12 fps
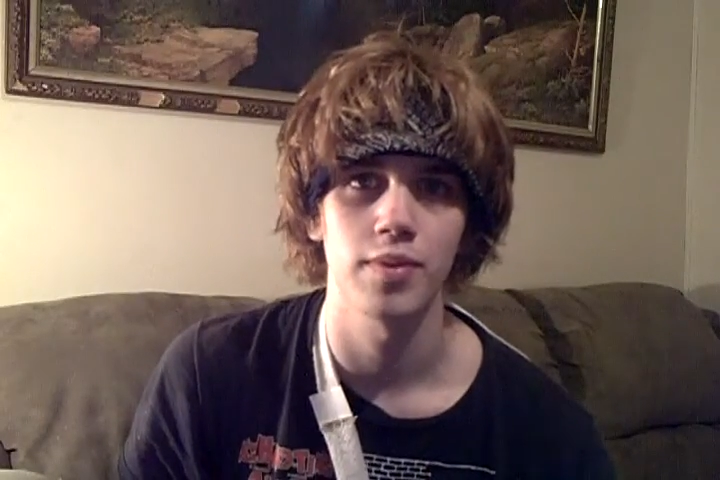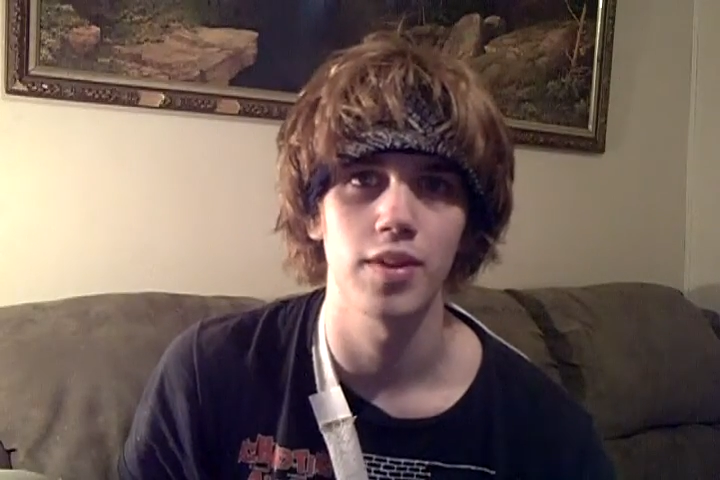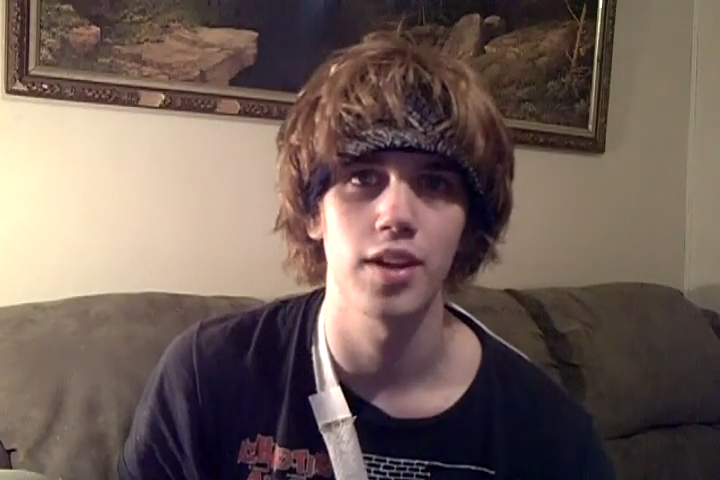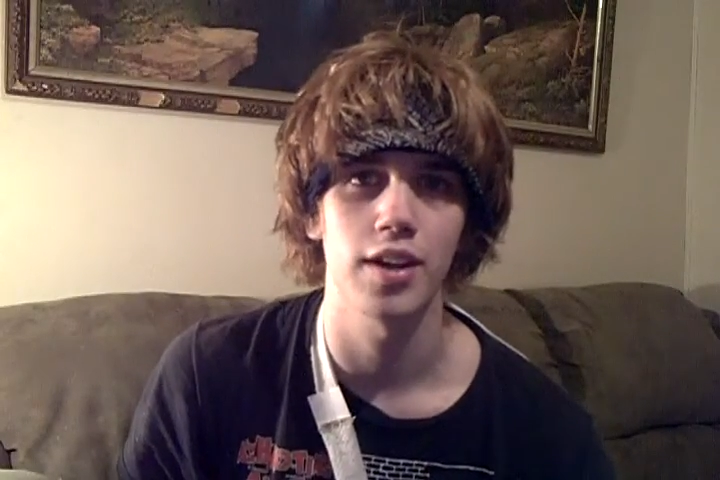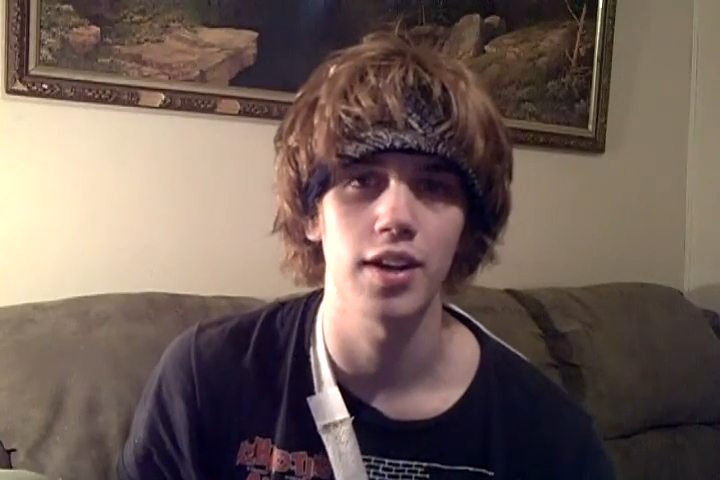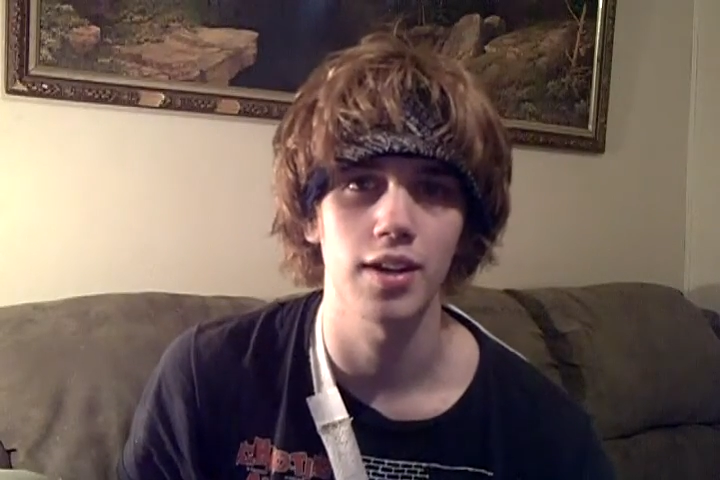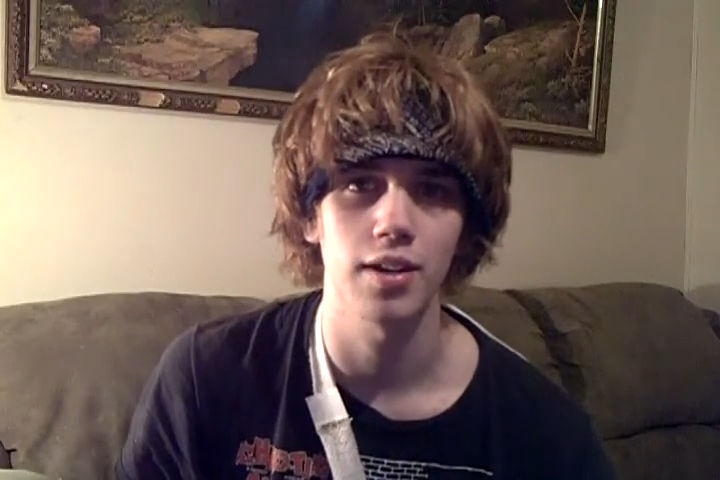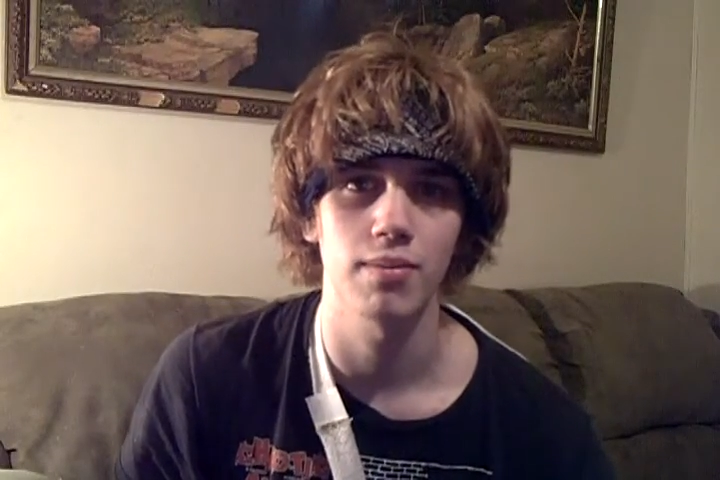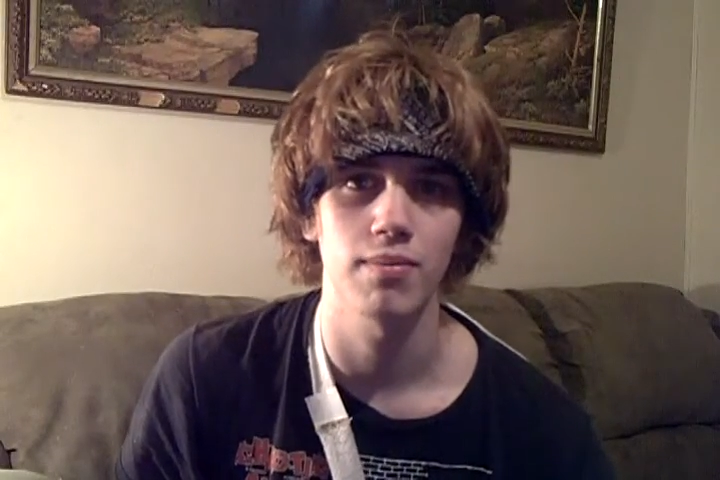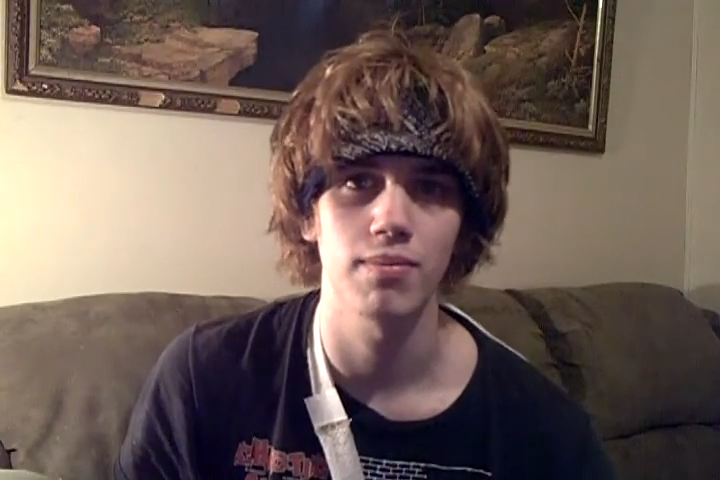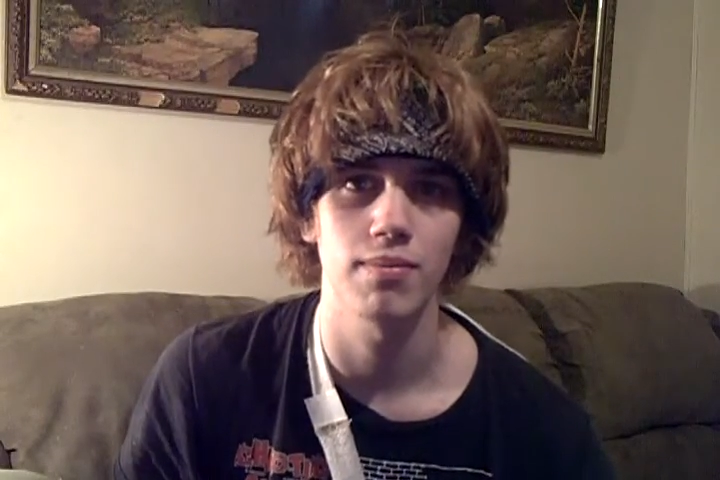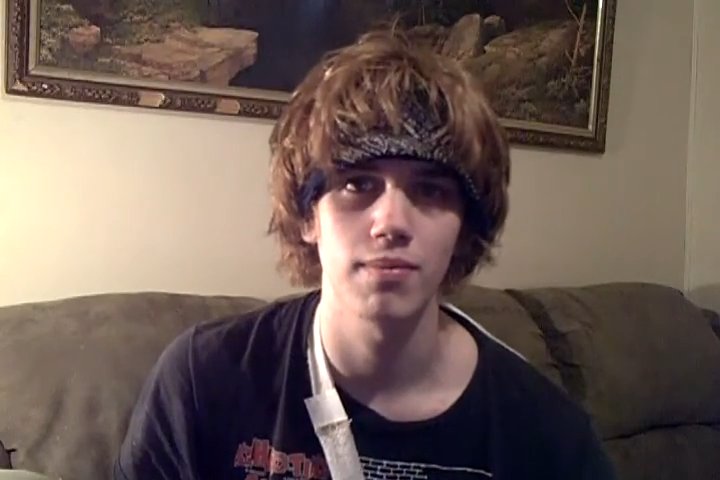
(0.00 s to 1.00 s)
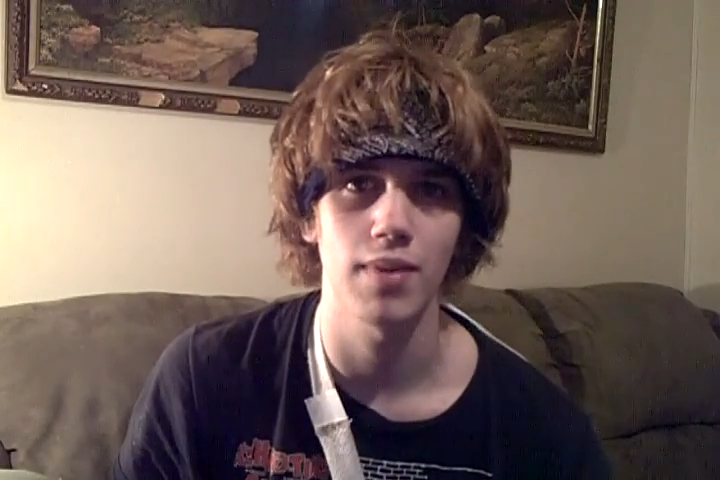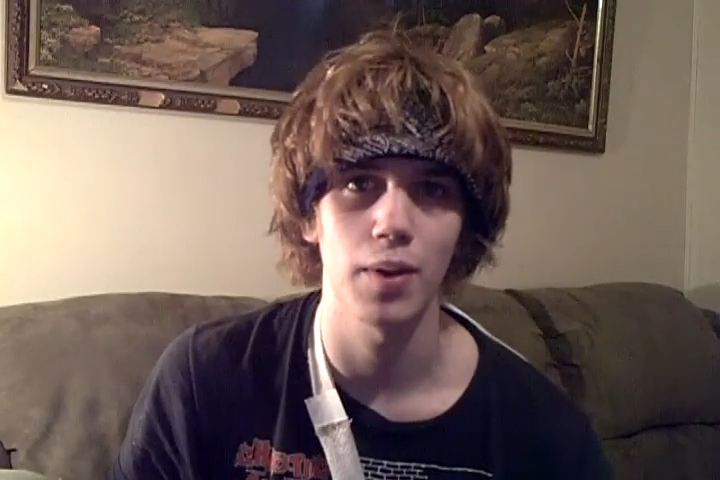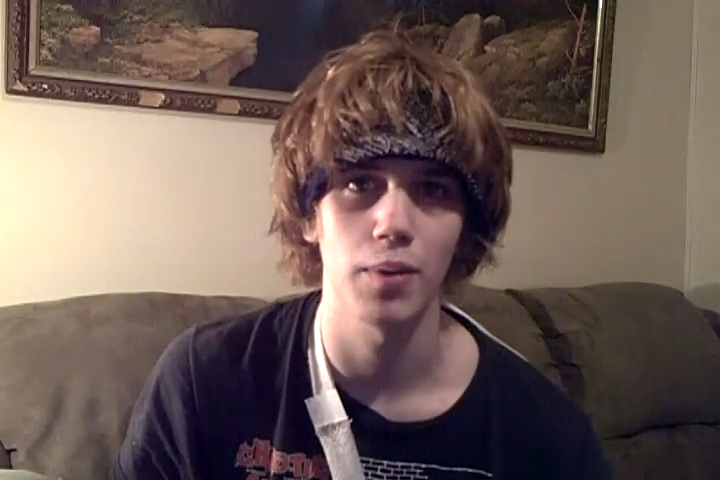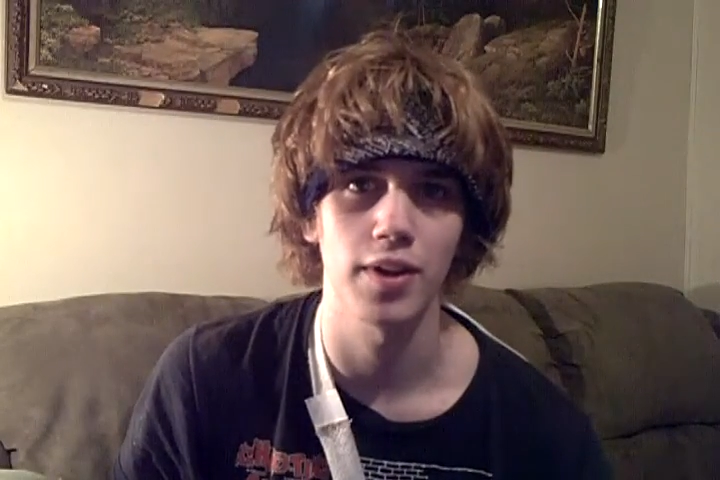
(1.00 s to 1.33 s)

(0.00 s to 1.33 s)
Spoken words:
and then I